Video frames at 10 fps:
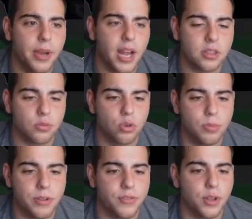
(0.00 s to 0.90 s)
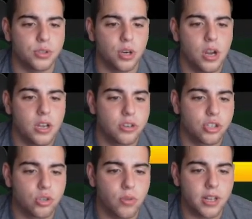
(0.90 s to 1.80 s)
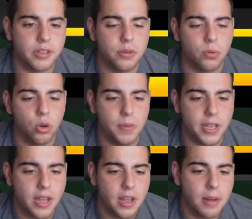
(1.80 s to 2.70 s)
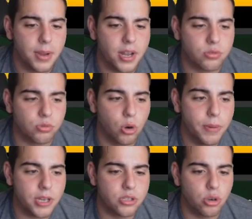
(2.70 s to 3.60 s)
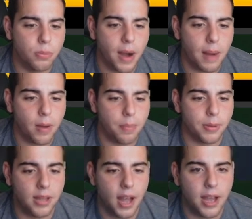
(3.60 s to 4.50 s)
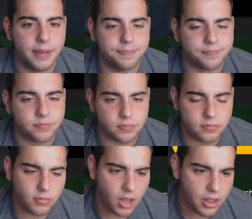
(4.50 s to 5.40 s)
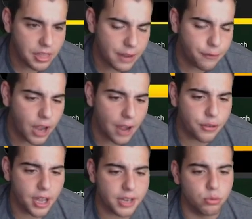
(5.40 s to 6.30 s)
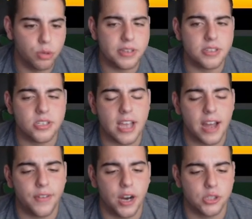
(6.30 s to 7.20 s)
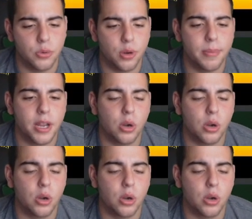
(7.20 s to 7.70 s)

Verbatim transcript: got the Ruby filter. Strictly Ruby, because rubies do pop up a lot. They feel I feel like rubies and sapphires, you want to make